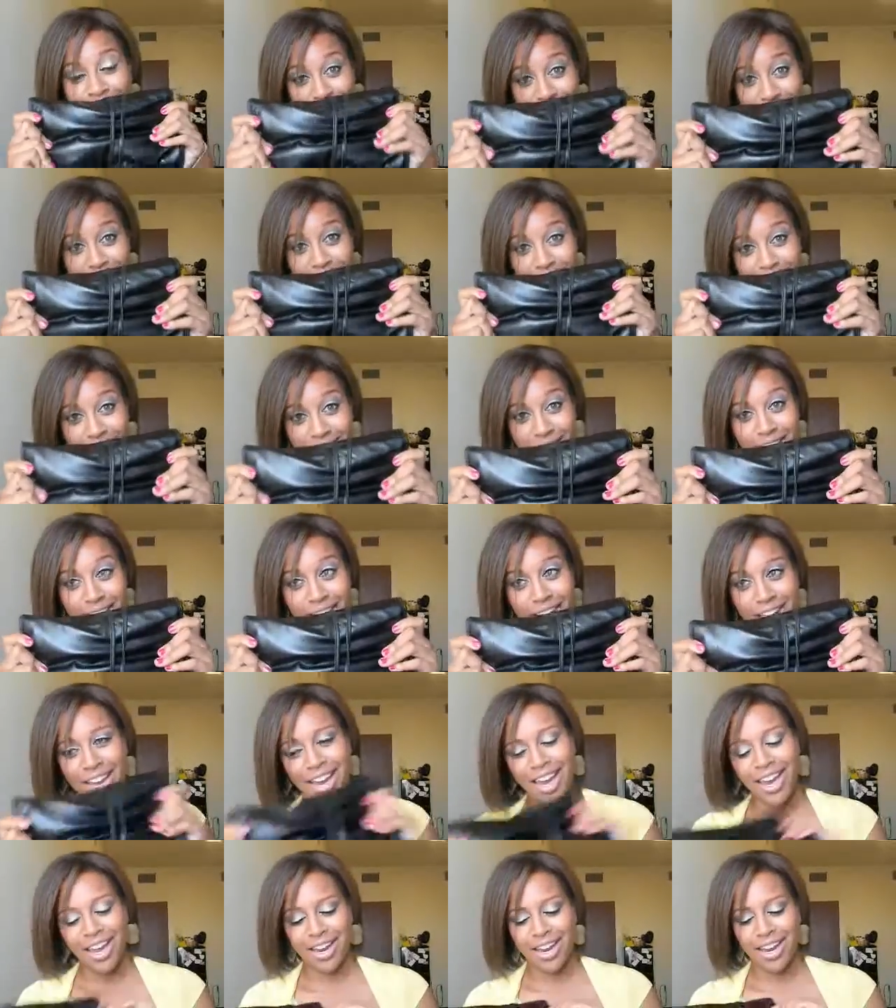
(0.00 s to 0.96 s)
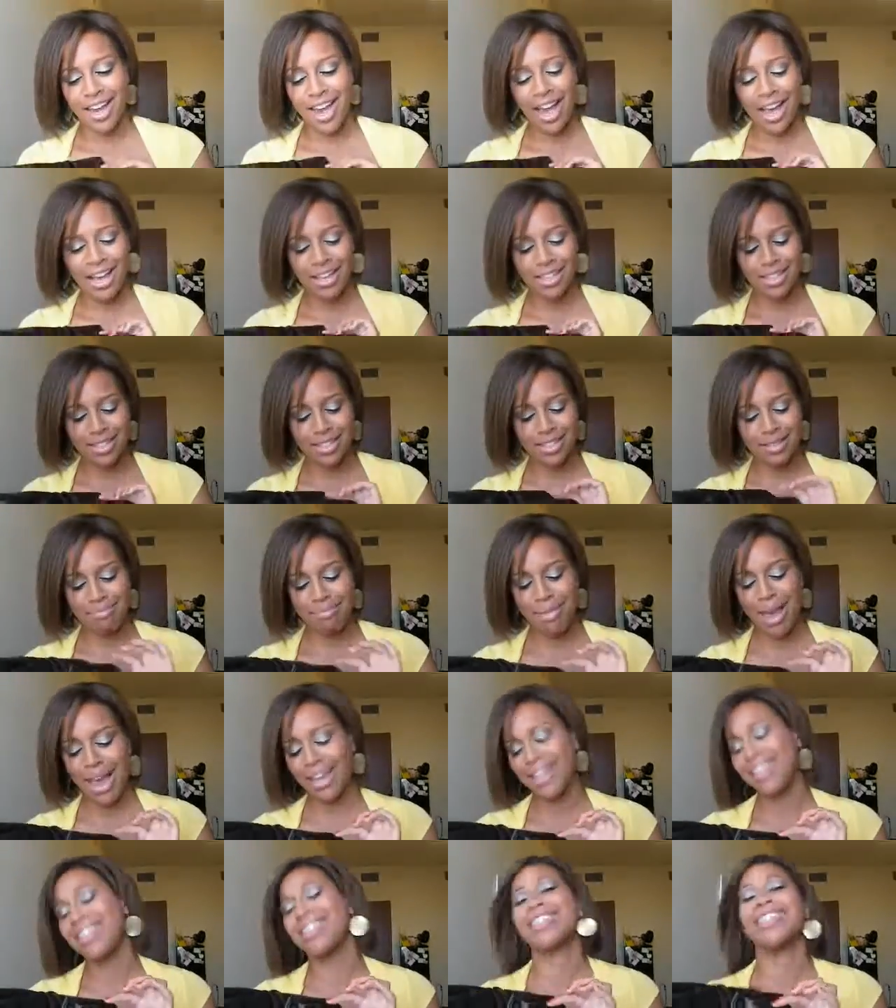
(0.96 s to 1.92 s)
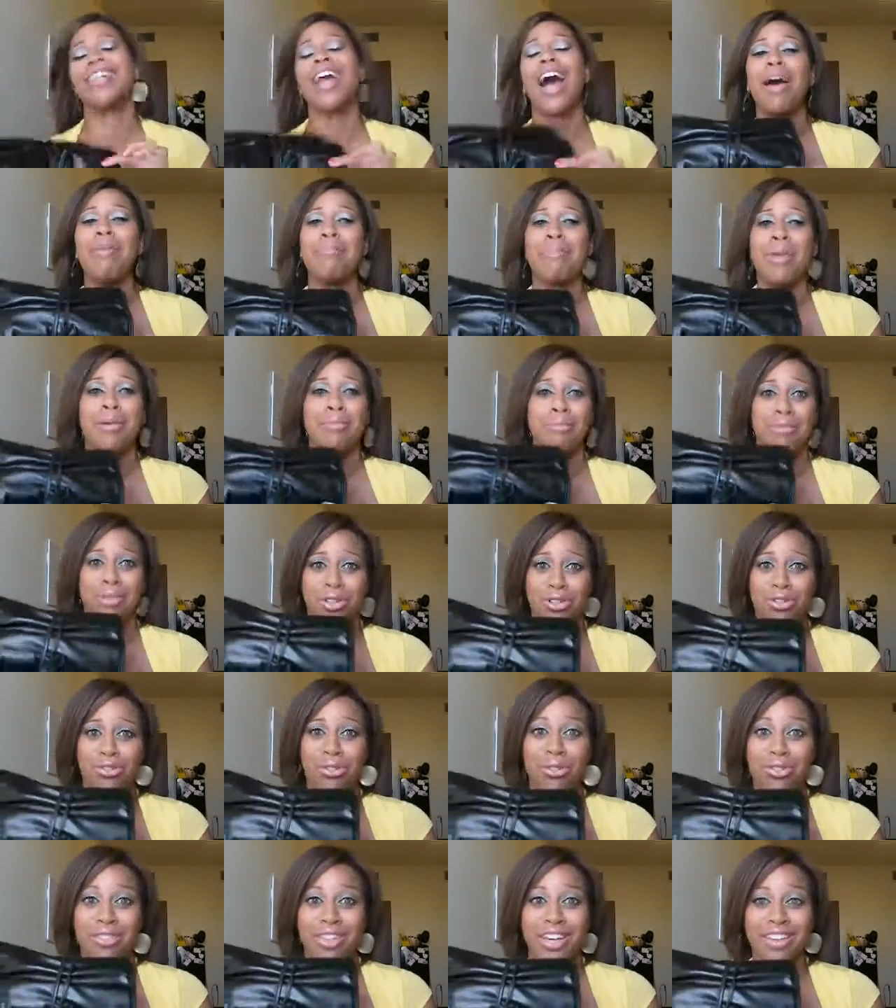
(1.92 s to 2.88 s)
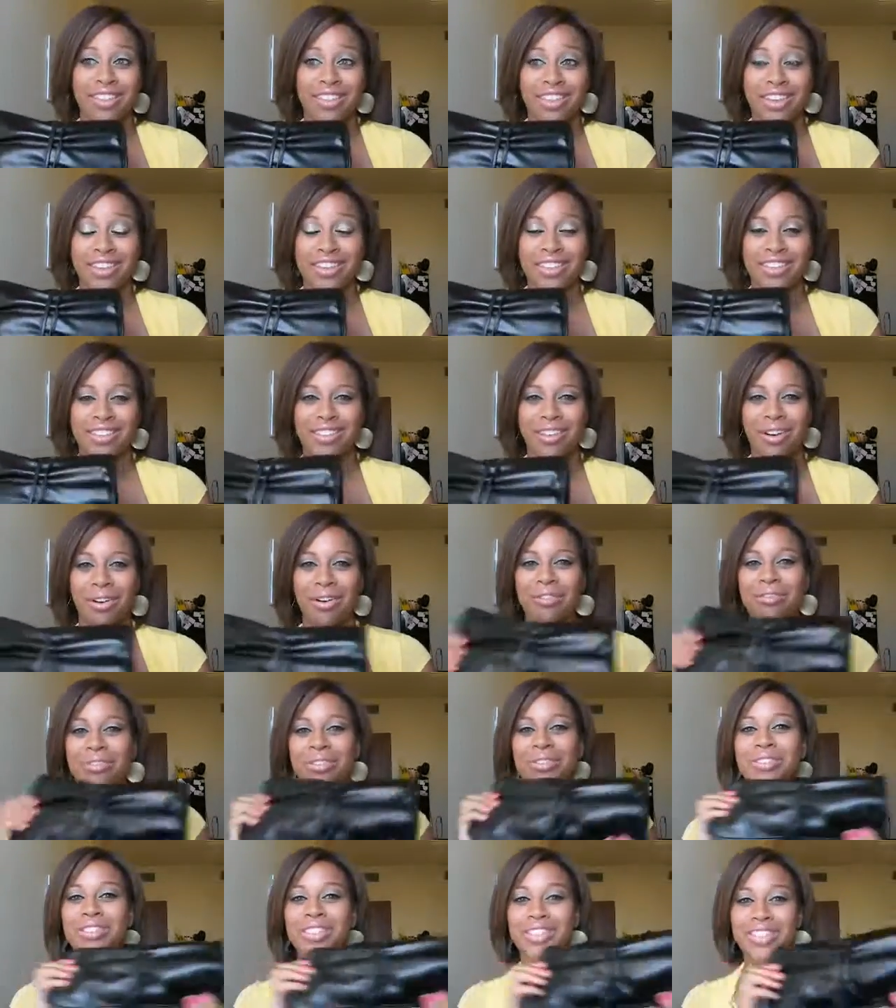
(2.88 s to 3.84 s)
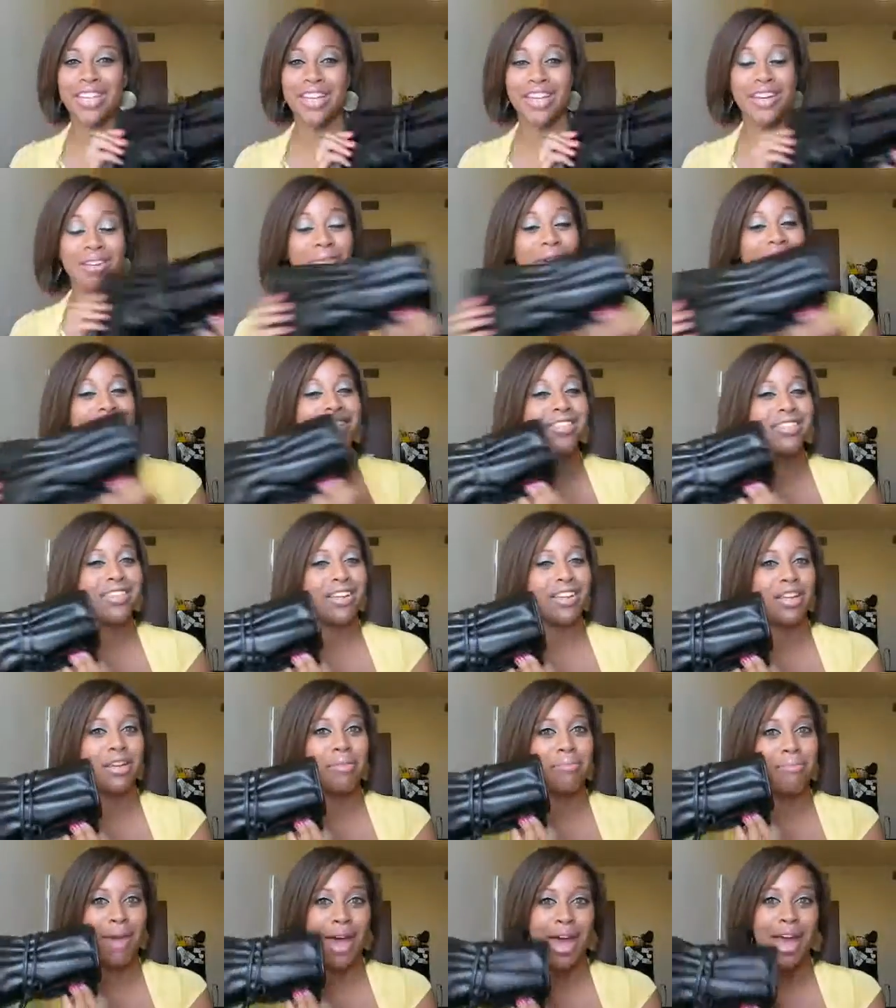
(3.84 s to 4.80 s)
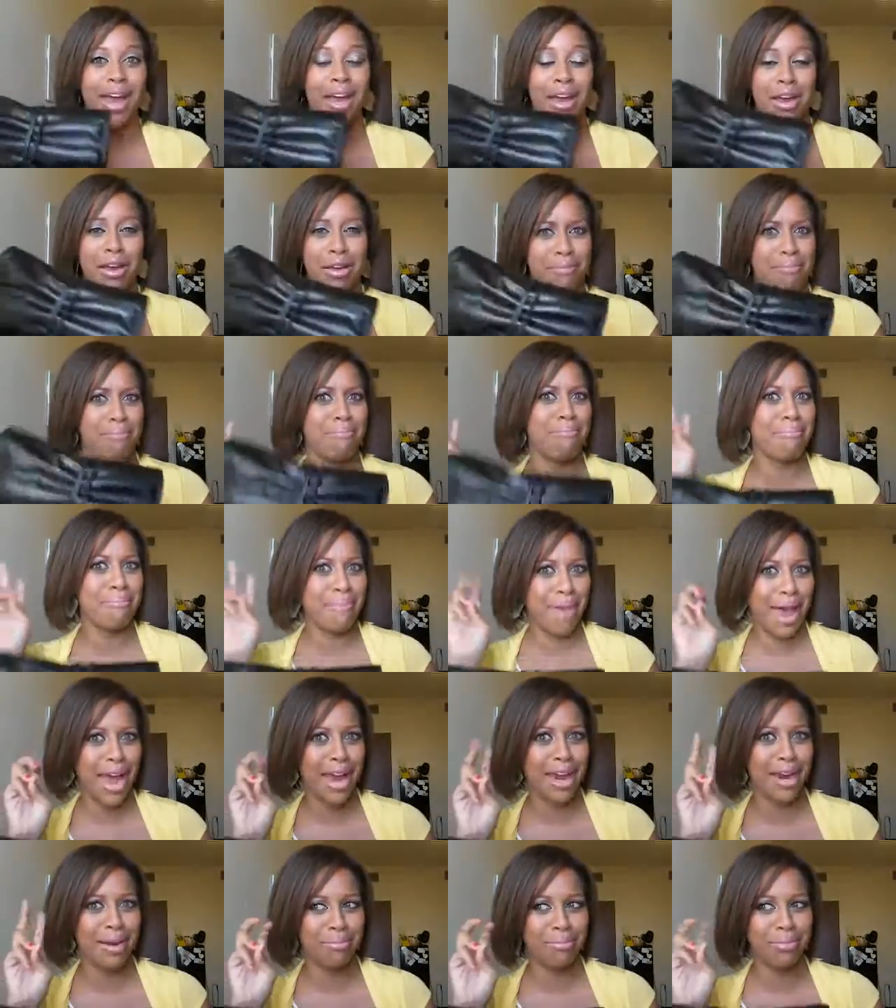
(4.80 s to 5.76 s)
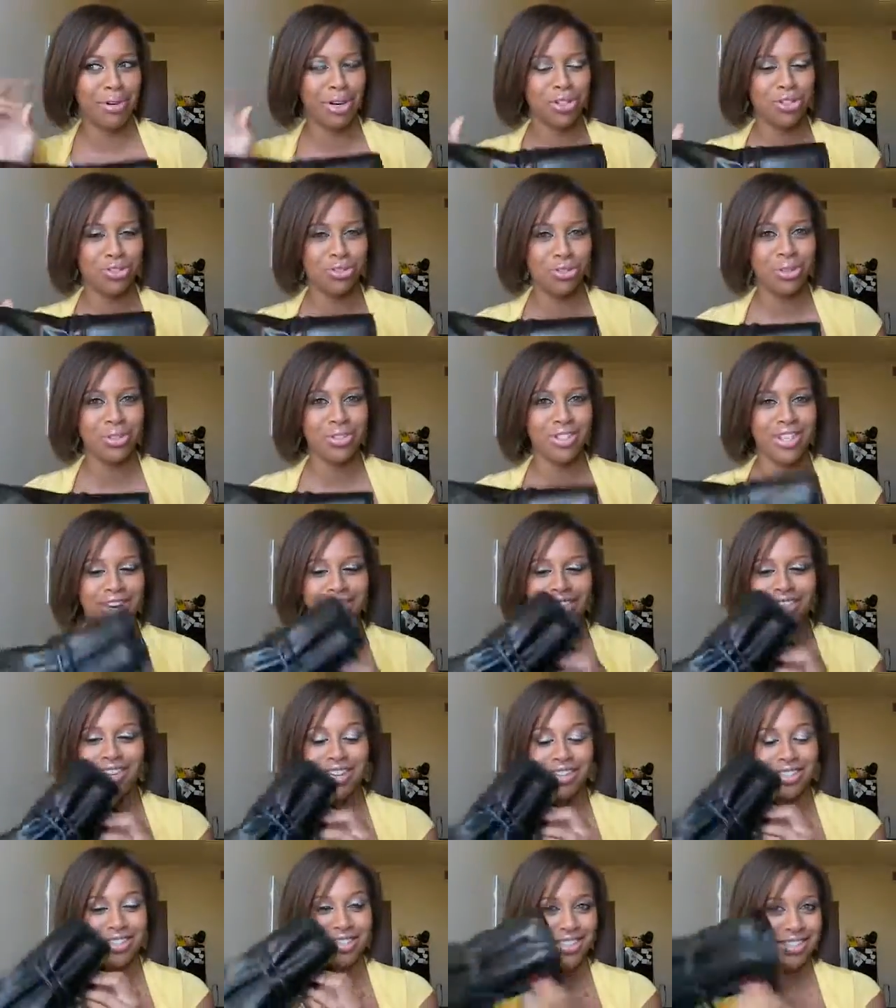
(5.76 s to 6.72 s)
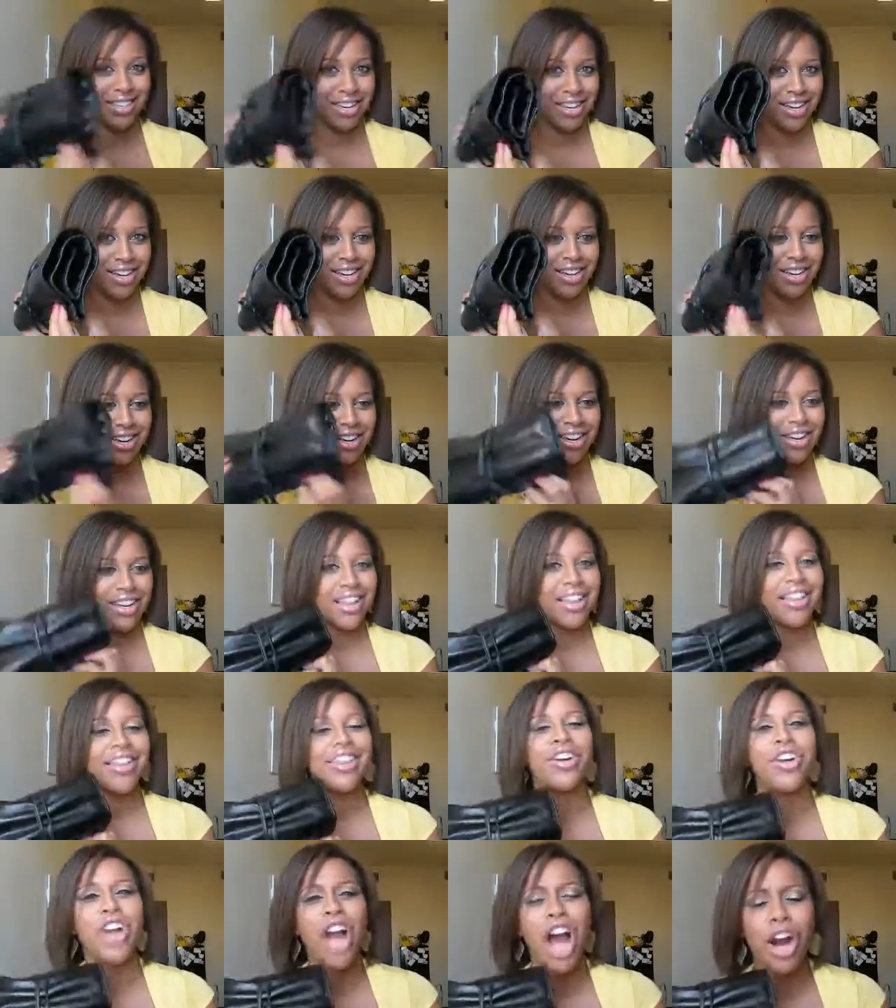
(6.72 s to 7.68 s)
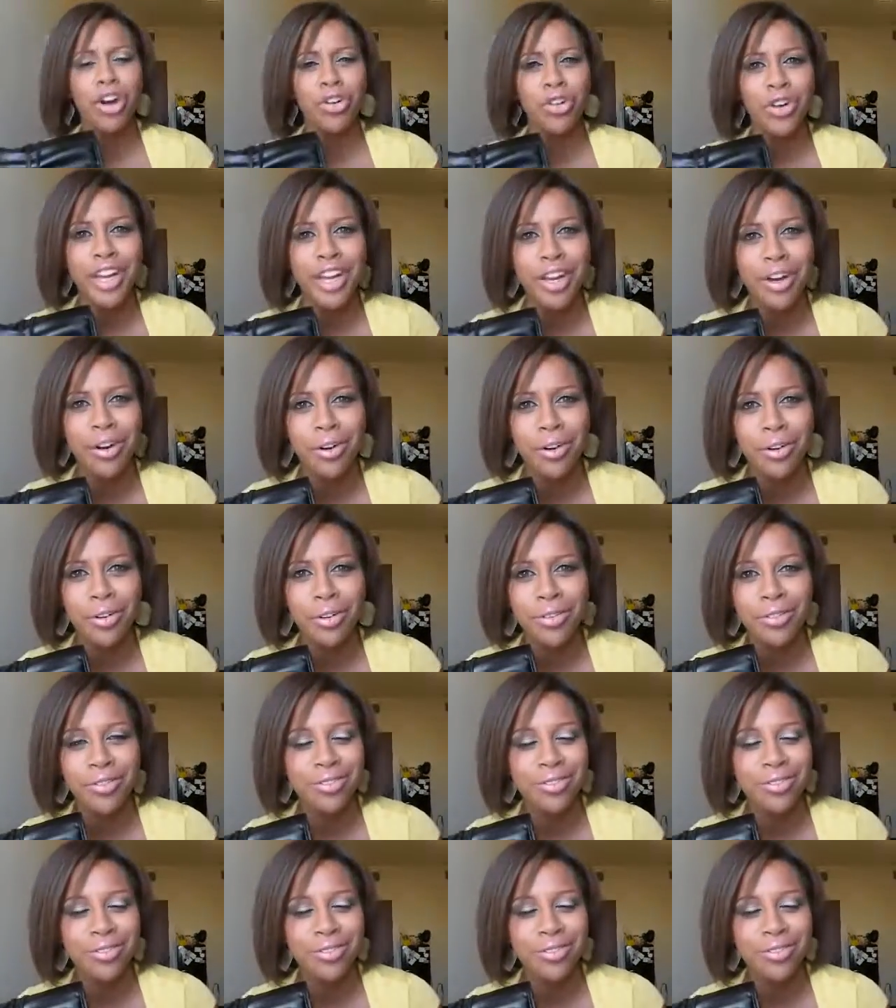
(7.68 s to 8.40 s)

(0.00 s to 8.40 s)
Seriously. And guys, MAC does not make brush rolls like these, so if you see anyone selling MAC brush rolls like this, they're not real.